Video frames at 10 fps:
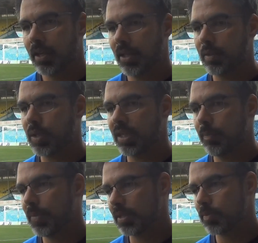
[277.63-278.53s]
that we
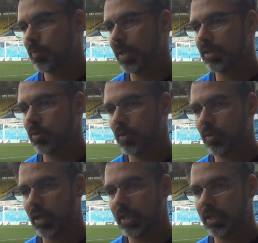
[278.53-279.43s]
keep this momentum
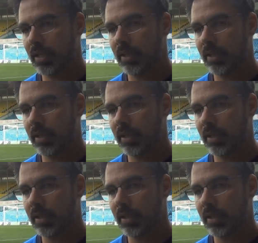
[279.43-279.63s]
on running,